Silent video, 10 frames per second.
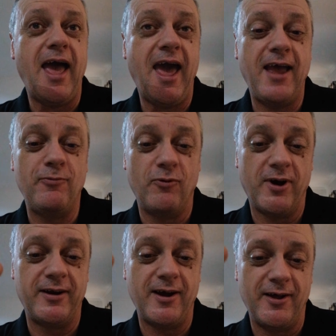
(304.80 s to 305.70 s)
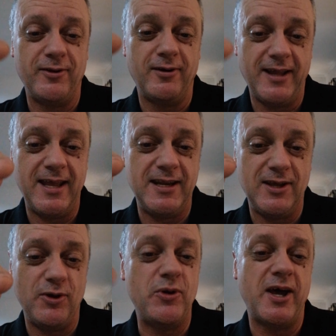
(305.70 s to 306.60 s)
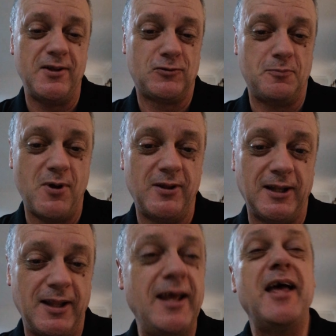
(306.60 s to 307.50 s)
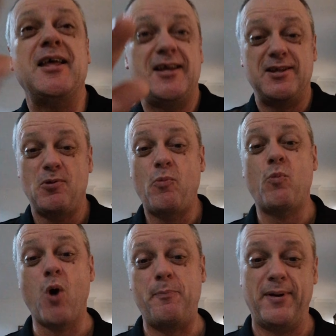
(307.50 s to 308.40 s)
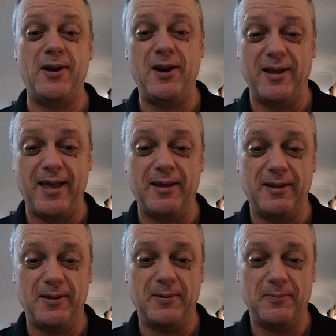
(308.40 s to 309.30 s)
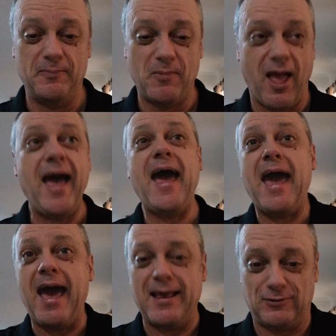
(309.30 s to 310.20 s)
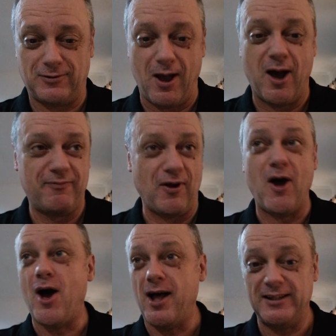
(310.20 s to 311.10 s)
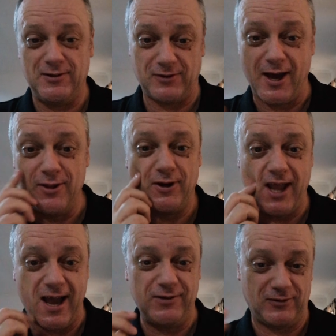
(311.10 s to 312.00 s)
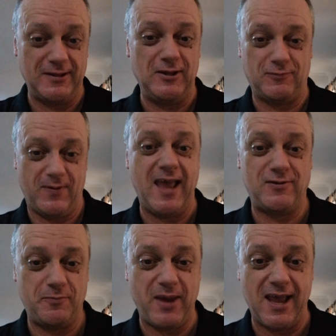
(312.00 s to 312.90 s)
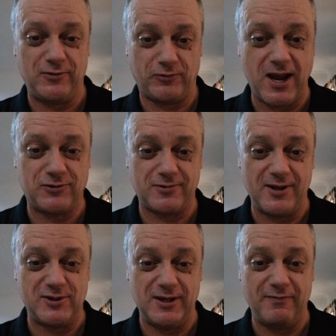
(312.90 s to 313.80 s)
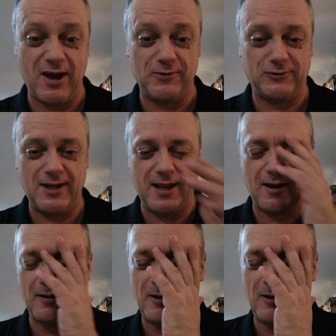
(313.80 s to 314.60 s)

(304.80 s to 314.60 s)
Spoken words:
and one other lady who had a smaller, whooping ass of all these other guys in these fancy pants restaurants in Davao City.